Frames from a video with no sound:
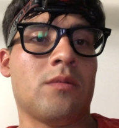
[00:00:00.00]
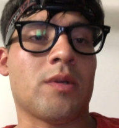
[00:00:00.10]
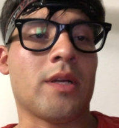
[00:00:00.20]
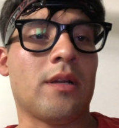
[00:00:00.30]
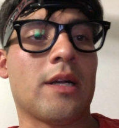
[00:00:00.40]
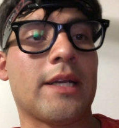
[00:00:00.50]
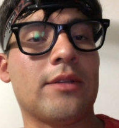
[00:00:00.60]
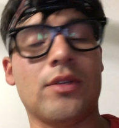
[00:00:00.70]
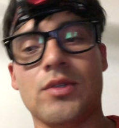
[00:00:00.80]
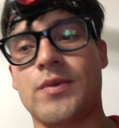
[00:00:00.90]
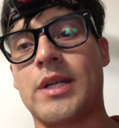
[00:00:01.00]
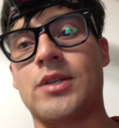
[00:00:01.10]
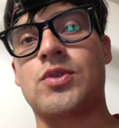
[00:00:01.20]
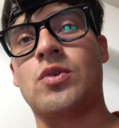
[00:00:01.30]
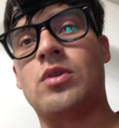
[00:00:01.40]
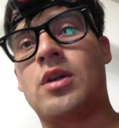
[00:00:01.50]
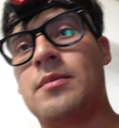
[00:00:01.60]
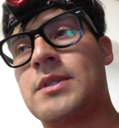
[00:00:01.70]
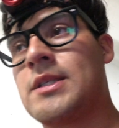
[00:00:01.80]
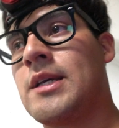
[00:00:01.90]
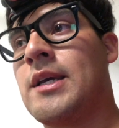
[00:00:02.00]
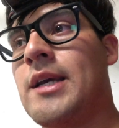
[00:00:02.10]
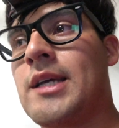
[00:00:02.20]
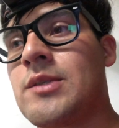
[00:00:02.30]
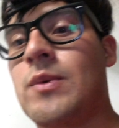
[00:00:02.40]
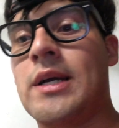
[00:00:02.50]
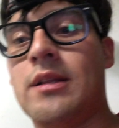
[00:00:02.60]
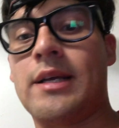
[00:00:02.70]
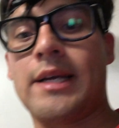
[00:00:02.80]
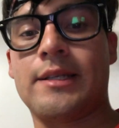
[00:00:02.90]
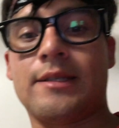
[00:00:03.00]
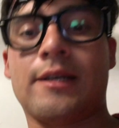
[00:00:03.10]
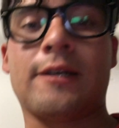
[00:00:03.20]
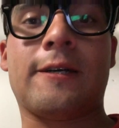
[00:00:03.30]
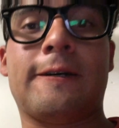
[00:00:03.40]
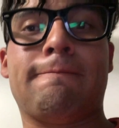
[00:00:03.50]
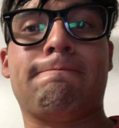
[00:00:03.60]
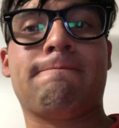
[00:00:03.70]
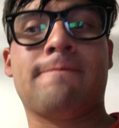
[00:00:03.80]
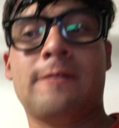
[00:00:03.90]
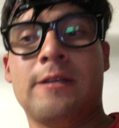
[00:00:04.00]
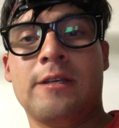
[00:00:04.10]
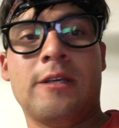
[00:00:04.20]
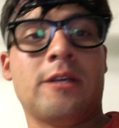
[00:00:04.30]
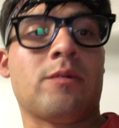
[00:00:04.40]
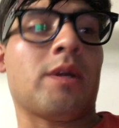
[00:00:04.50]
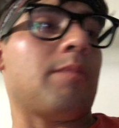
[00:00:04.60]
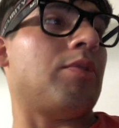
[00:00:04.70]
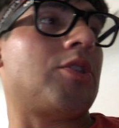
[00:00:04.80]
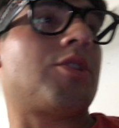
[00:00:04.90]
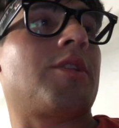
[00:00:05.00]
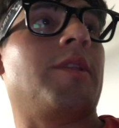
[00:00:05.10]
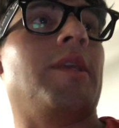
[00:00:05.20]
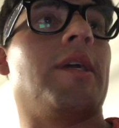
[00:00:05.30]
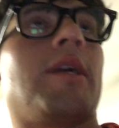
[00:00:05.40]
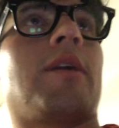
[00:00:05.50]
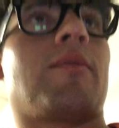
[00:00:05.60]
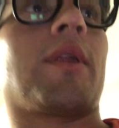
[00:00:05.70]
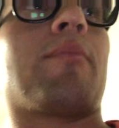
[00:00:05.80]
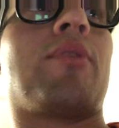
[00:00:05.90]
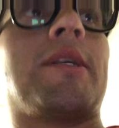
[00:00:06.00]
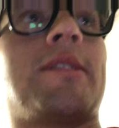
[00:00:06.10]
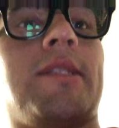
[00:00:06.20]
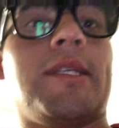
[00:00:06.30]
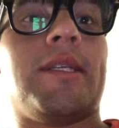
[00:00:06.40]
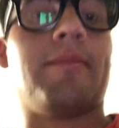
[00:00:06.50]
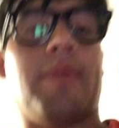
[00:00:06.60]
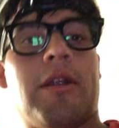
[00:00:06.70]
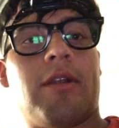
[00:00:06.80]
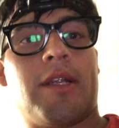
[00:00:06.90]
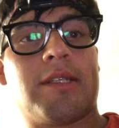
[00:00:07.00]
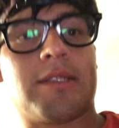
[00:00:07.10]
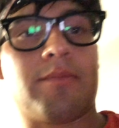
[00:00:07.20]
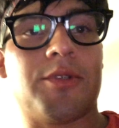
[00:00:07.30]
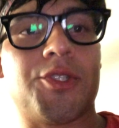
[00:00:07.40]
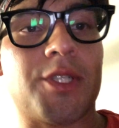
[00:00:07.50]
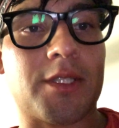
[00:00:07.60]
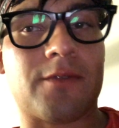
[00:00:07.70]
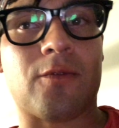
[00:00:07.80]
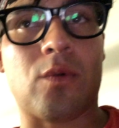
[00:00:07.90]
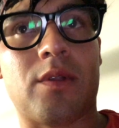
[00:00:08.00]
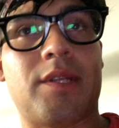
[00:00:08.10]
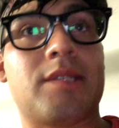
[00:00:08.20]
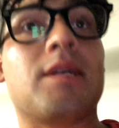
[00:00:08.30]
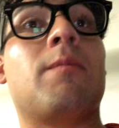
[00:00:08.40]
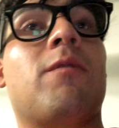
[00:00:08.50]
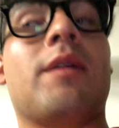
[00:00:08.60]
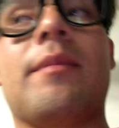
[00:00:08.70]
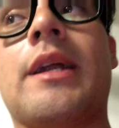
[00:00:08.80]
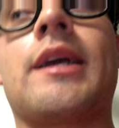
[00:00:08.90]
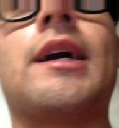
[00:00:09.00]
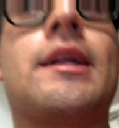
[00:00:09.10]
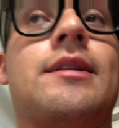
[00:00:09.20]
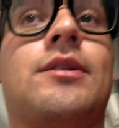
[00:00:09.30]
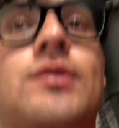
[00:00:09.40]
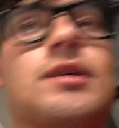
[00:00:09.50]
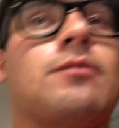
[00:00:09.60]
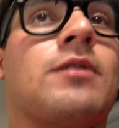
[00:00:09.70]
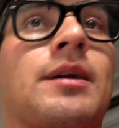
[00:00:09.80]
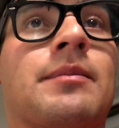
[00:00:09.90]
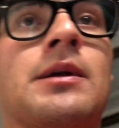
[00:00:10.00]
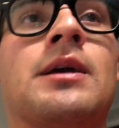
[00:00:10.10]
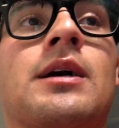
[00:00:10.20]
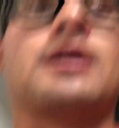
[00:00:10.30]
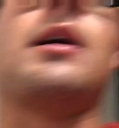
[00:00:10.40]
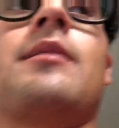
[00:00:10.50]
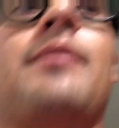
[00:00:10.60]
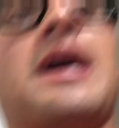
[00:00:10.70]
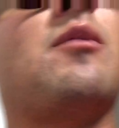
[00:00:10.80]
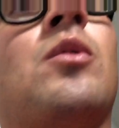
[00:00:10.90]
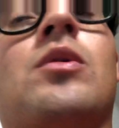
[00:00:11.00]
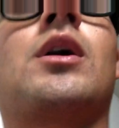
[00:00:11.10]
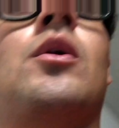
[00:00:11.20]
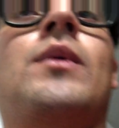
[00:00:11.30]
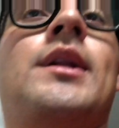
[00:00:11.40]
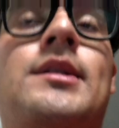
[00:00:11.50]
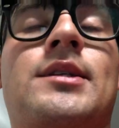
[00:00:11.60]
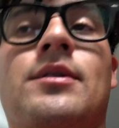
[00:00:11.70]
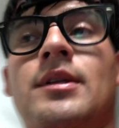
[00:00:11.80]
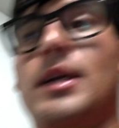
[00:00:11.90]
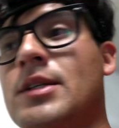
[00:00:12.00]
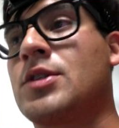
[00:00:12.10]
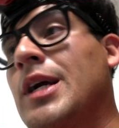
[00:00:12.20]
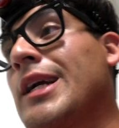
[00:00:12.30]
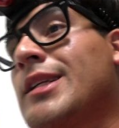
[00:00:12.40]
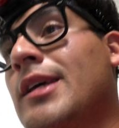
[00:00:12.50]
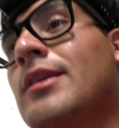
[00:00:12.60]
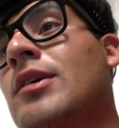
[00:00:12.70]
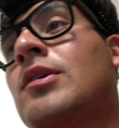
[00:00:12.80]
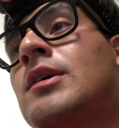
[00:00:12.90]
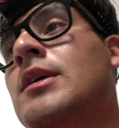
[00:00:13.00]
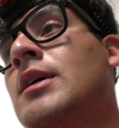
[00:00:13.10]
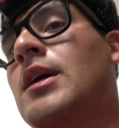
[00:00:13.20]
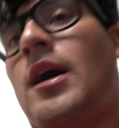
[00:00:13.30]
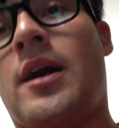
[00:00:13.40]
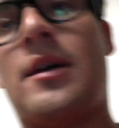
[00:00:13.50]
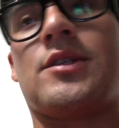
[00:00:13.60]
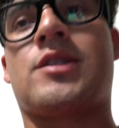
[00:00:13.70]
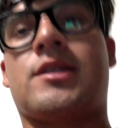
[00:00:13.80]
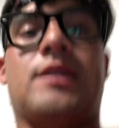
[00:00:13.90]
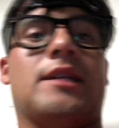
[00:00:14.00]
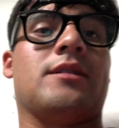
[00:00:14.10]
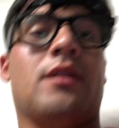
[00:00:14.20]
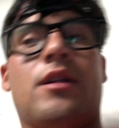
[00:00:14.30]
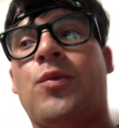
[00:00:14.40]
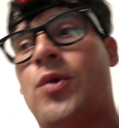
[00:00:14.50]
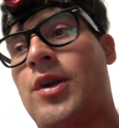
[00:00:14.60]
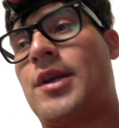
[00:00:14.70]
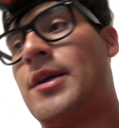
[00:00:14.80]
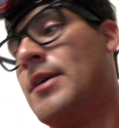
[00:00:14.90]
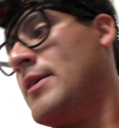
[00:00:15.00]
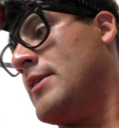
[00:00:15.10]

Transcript: We're gonna knock out those rear control arms, as well as we're gonna press the bearings and bushings for the subframe that I got, the new subframe. That won't go in until the next track day though, just because that's a lot of work.